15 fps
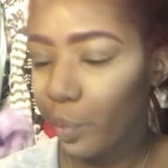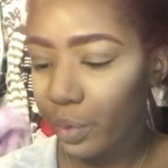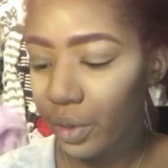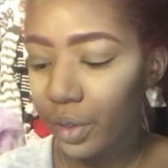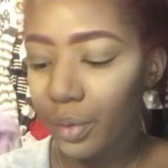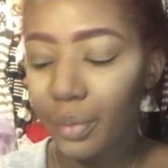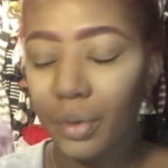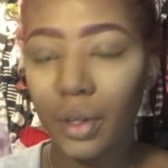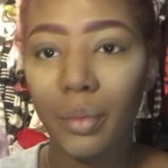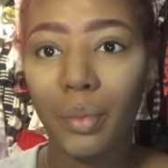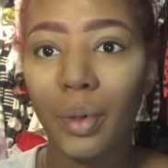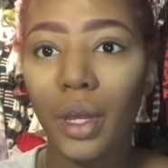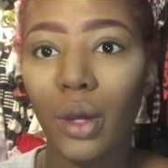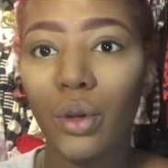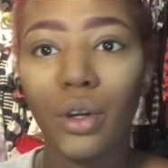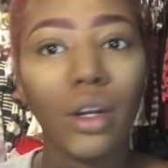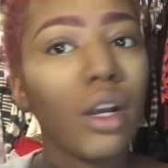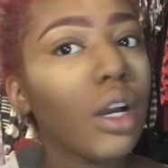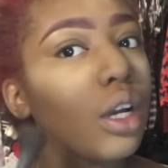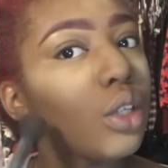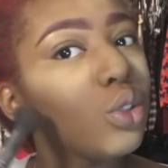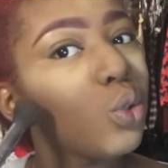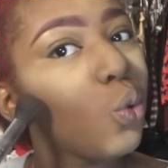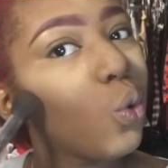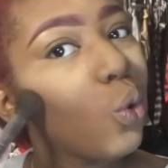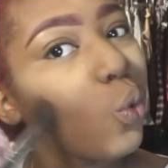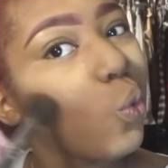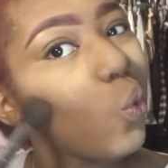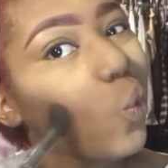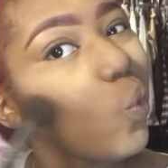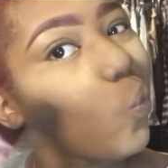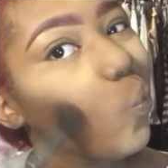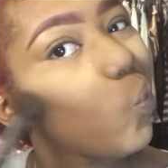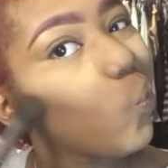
put my powder contour on.